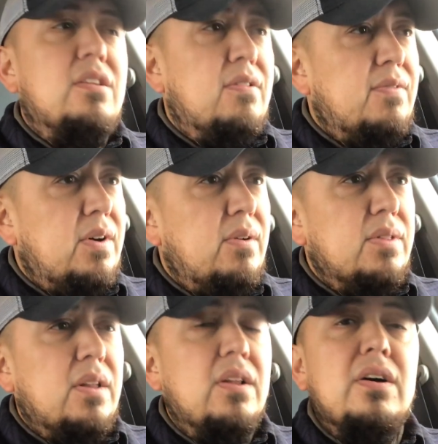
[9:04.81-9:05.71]
you're following
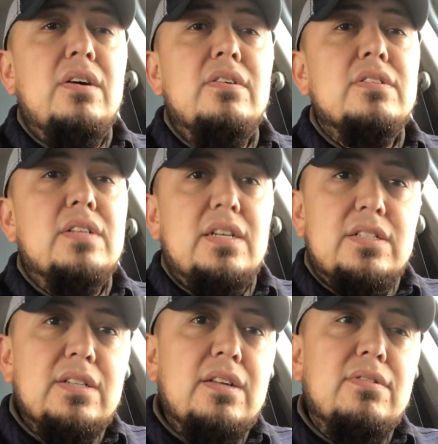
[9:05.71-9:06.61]
the laws, et
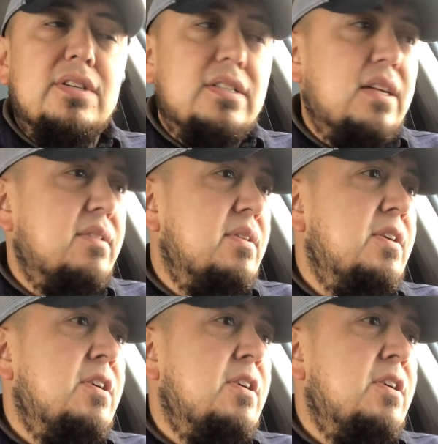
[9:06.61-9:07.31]
cetera, et cetera.